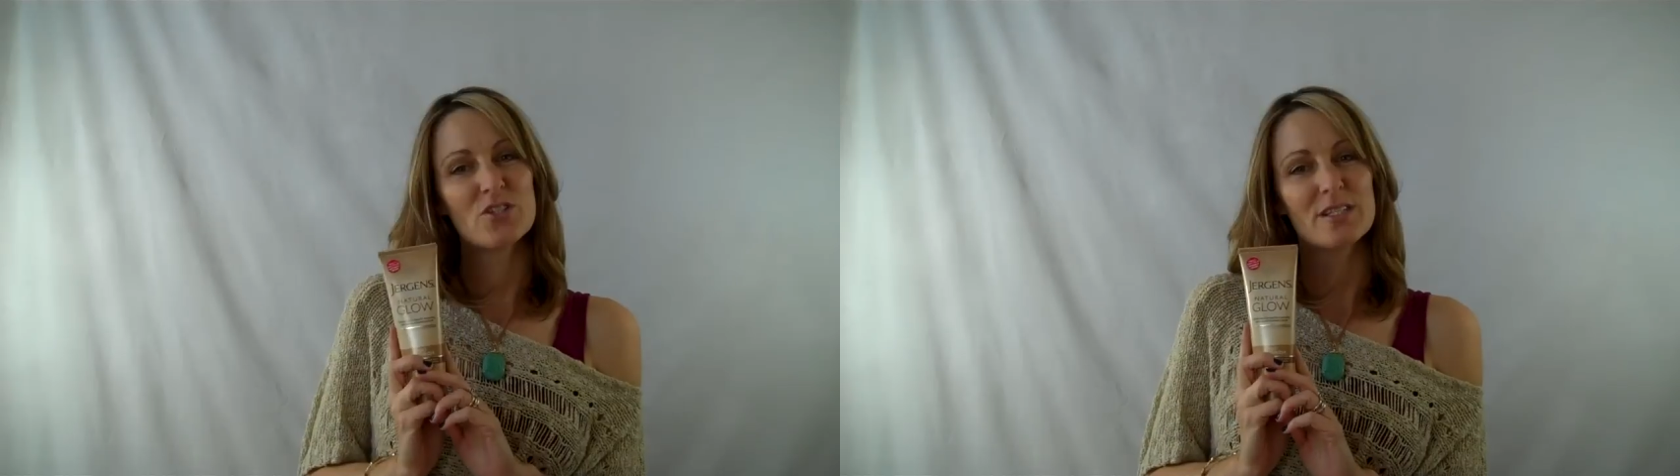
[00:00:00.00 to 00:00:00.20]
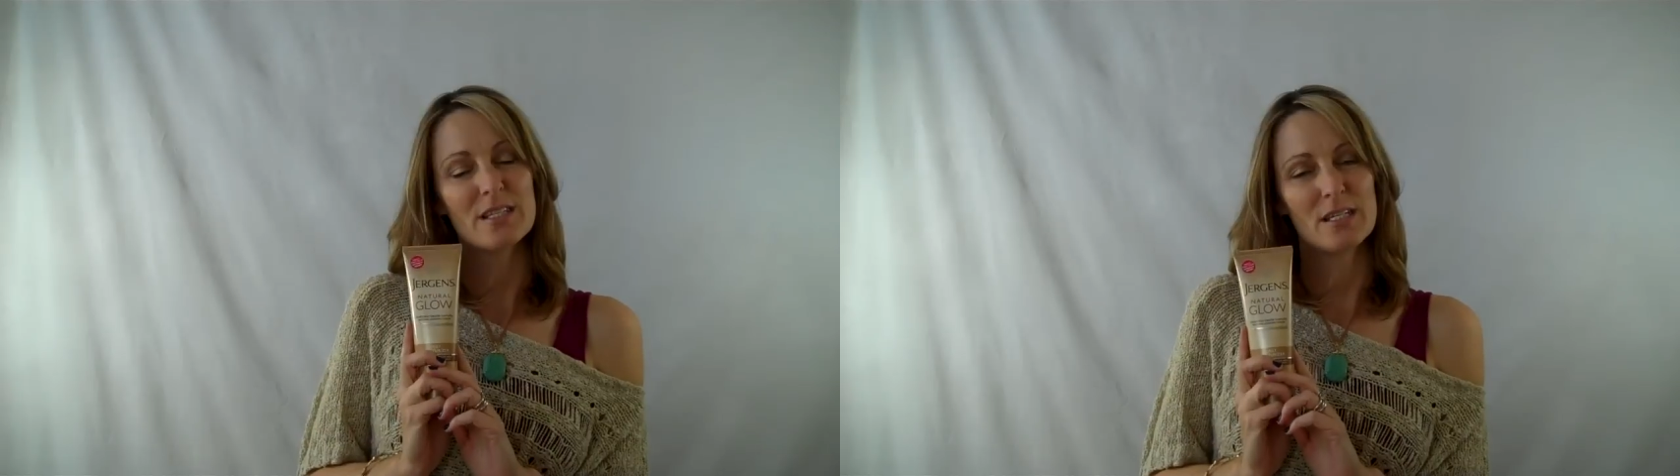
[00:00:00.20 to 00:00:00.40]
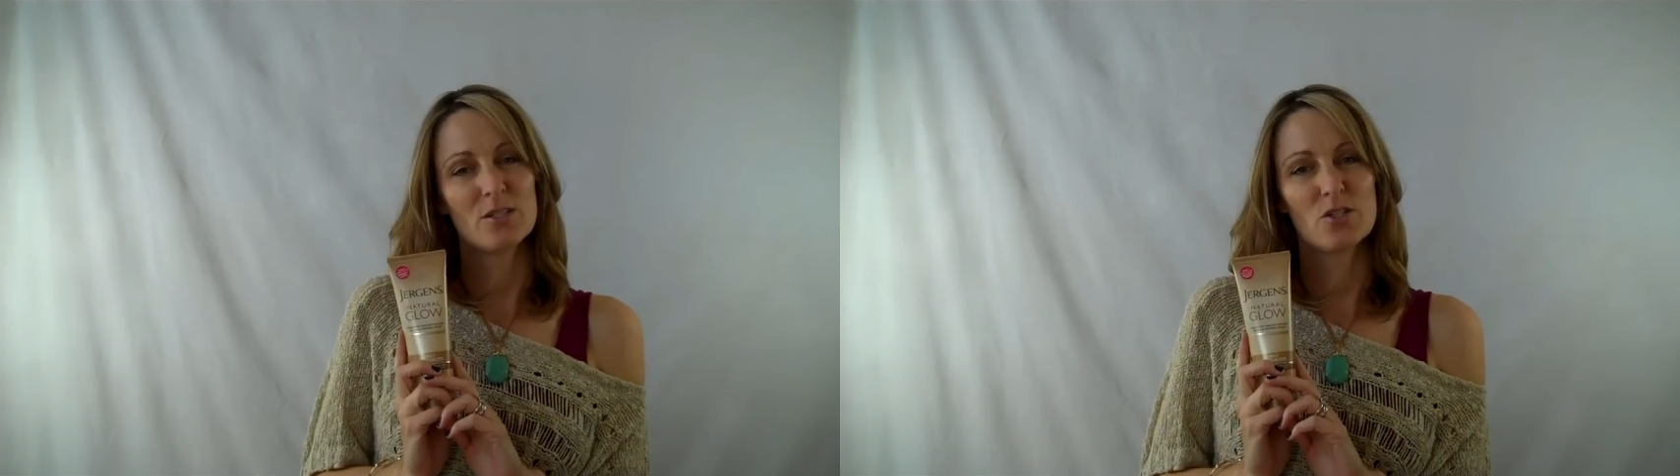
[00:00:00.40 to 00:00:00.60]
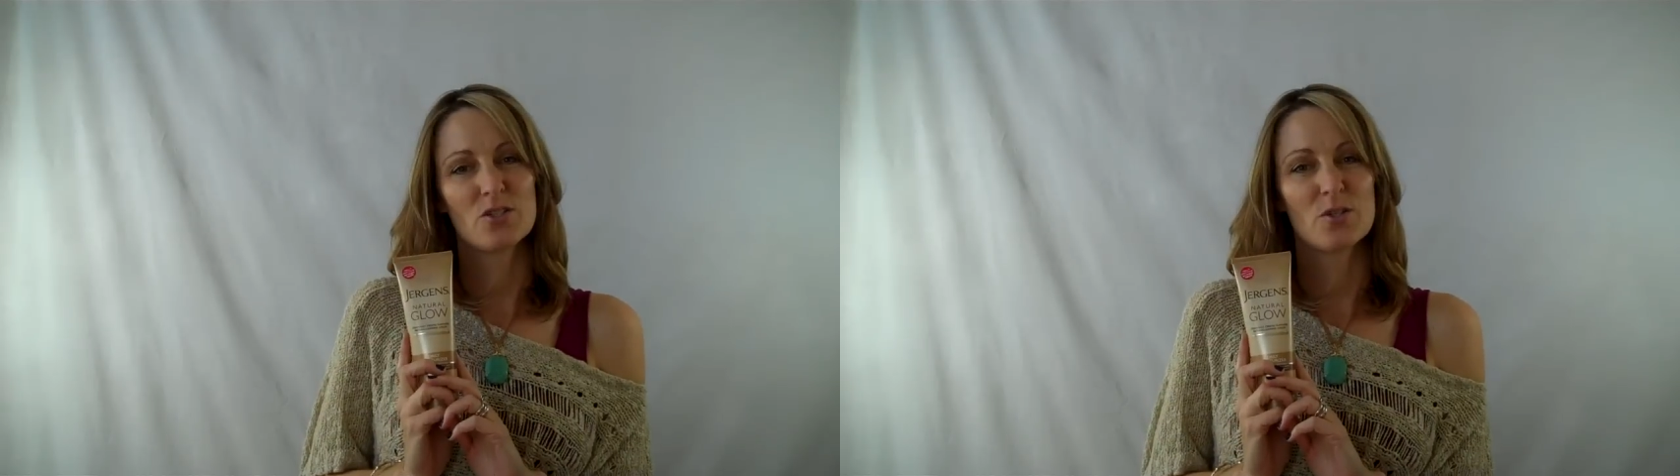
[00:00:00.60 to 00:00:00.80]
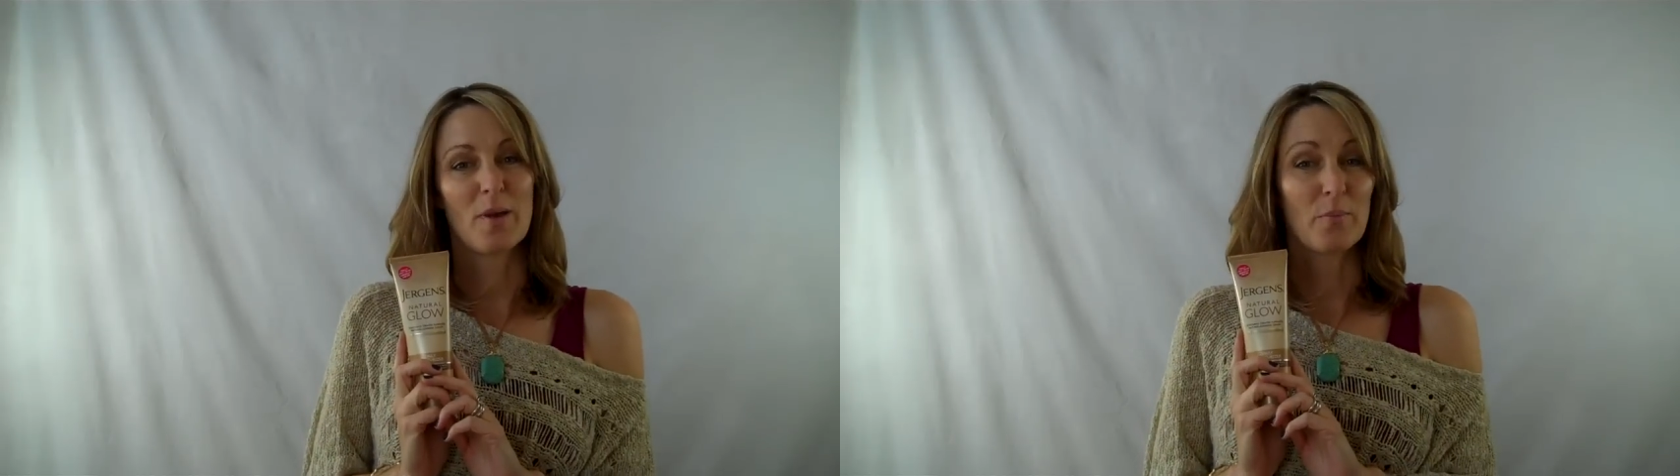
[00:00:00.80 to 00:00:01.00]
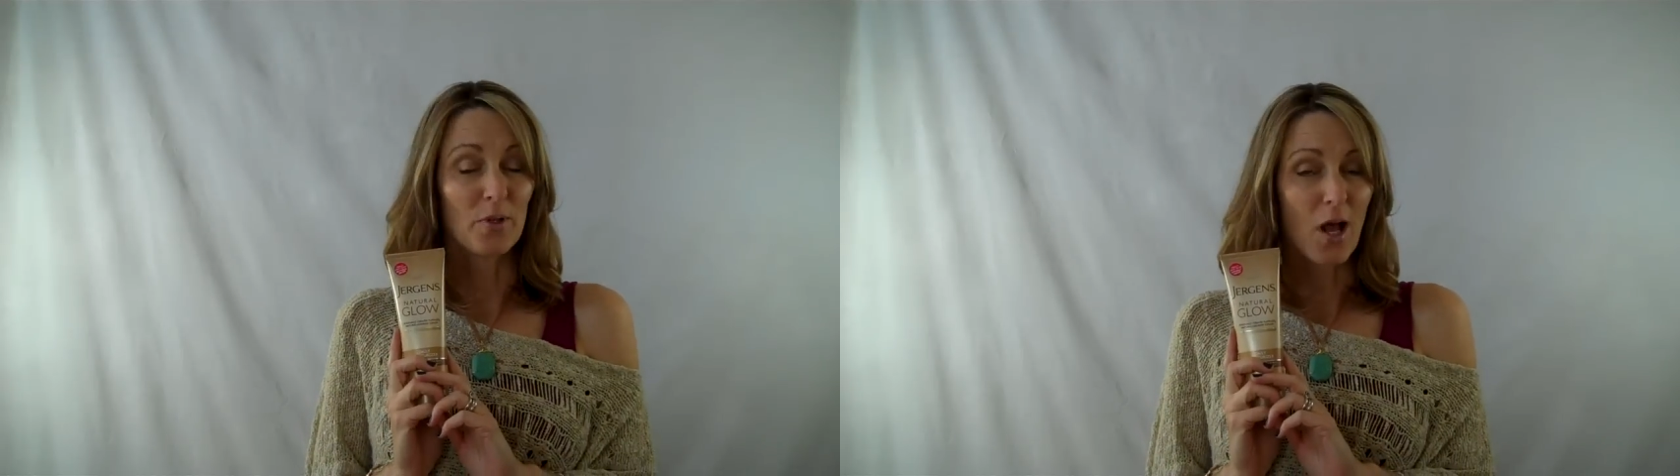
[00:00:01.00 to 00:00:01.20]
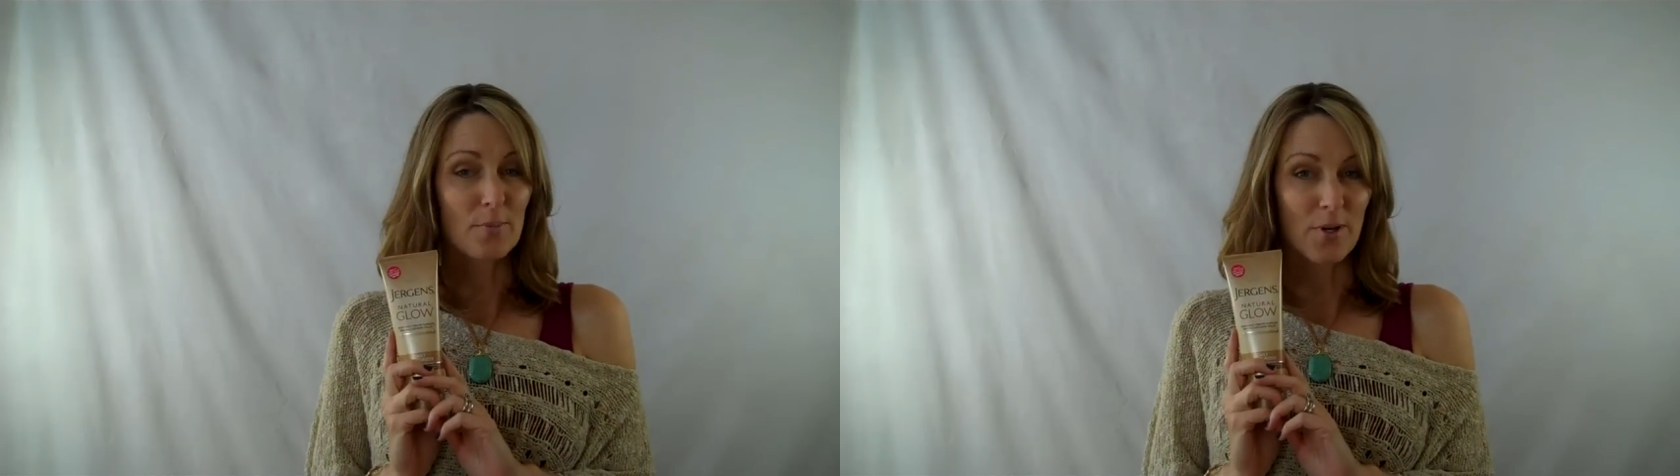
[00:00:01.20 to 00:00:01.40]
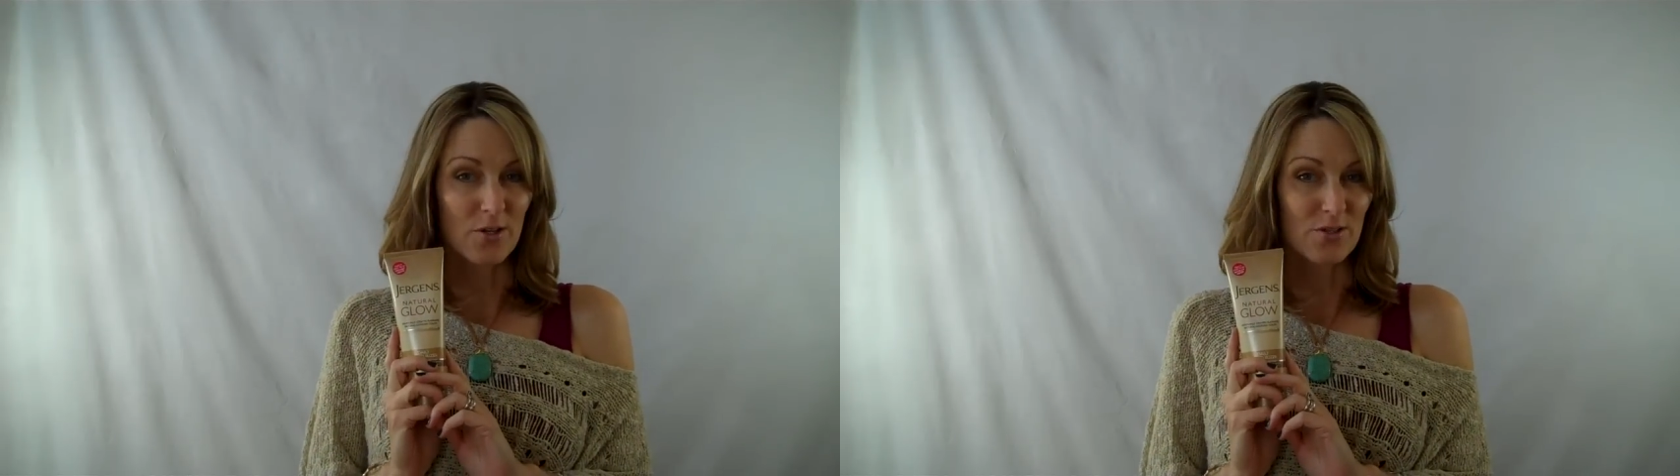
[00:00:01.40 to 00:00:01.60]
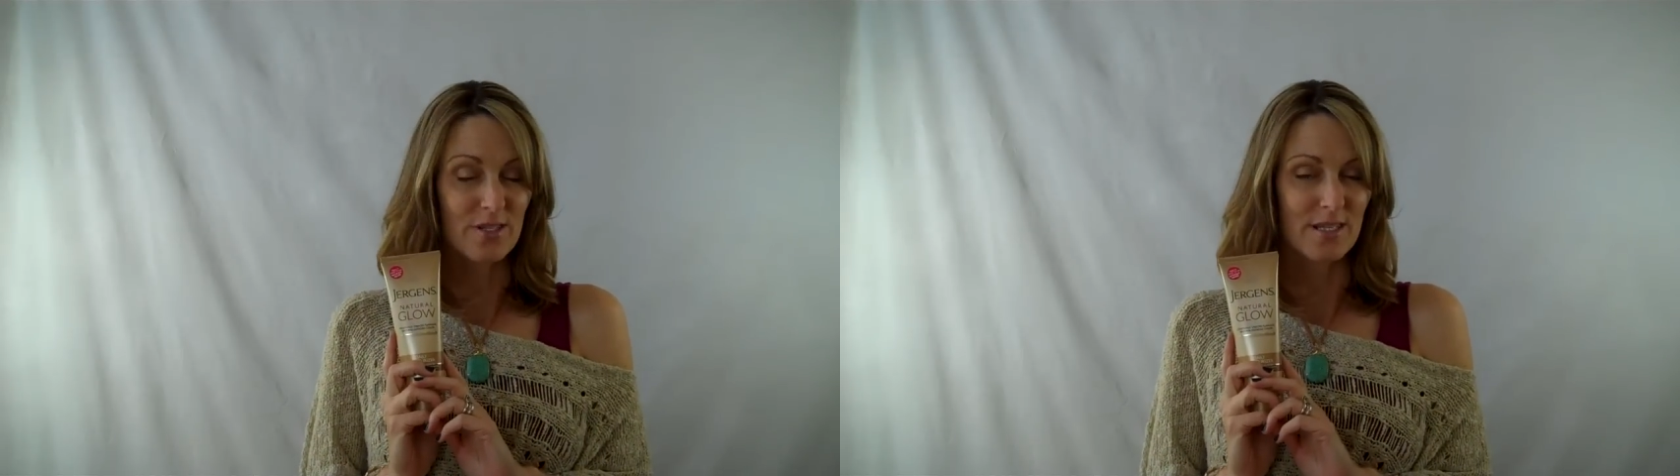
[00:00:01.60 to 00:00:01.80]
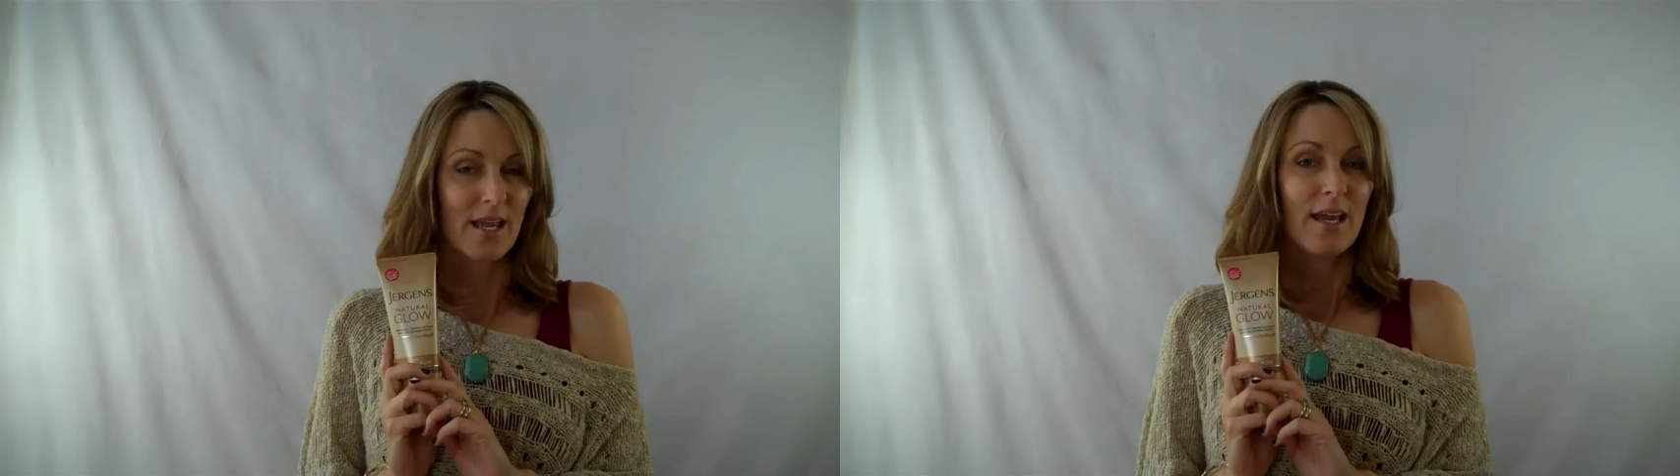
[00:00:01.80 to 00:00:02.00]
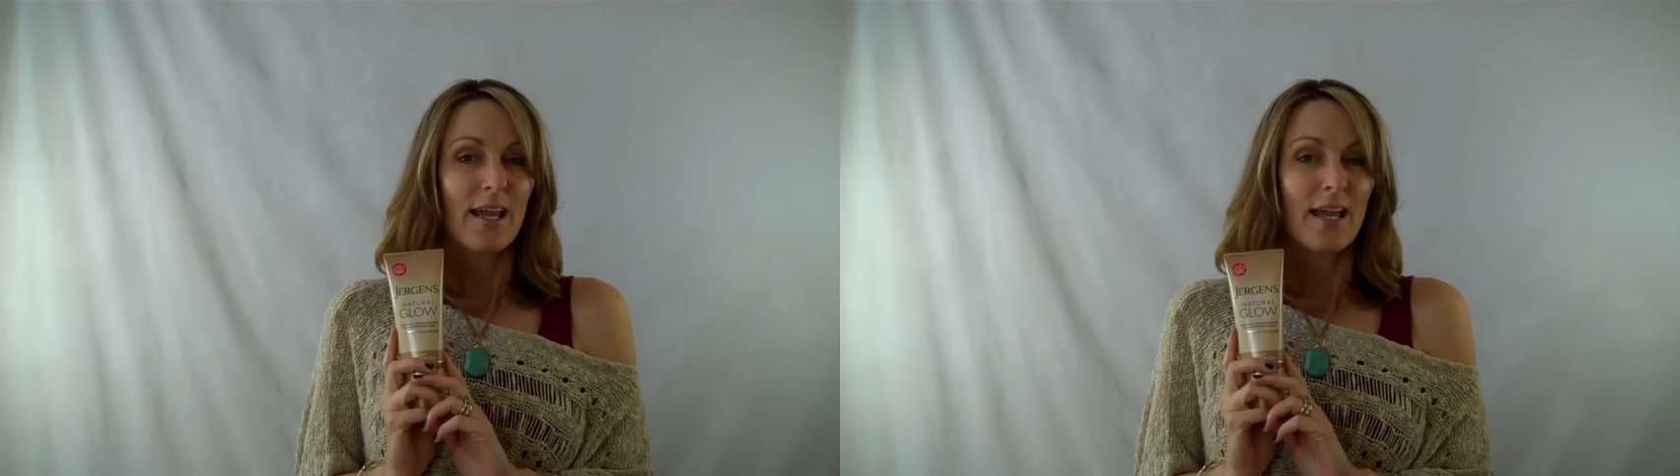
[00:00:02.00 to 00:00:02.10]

want you to stay tuned to my blog posts